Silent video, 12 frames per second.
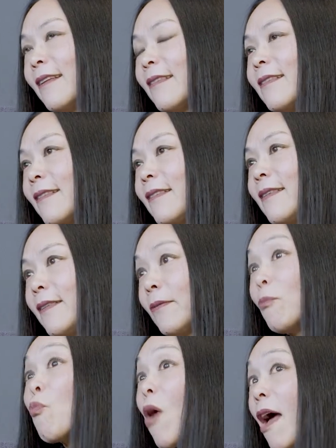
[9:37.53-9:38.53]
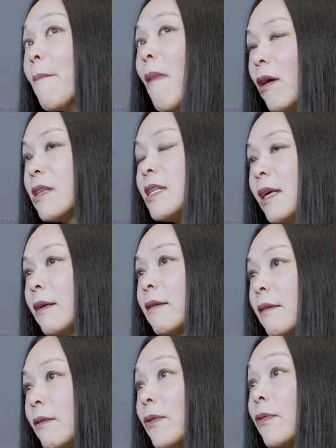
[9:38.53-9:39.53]
this is where
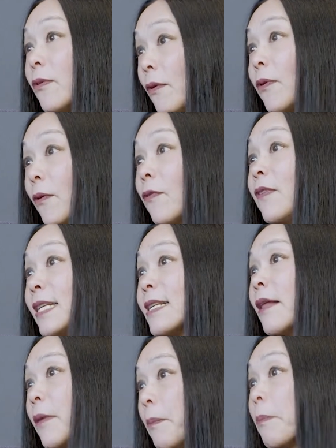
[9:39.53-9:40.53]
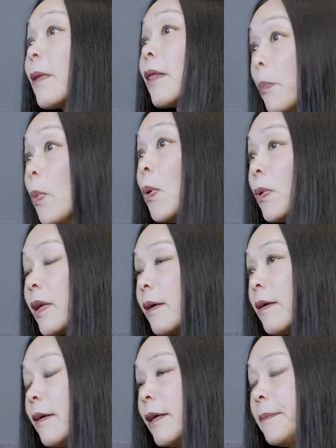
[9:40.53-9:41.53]
marketing also fits at the board
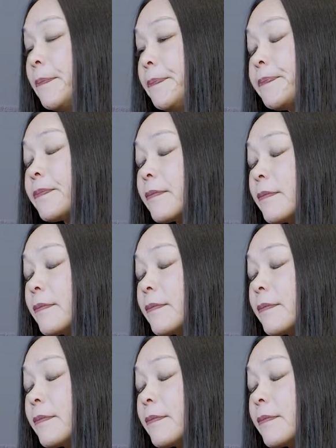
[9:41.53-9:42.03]
and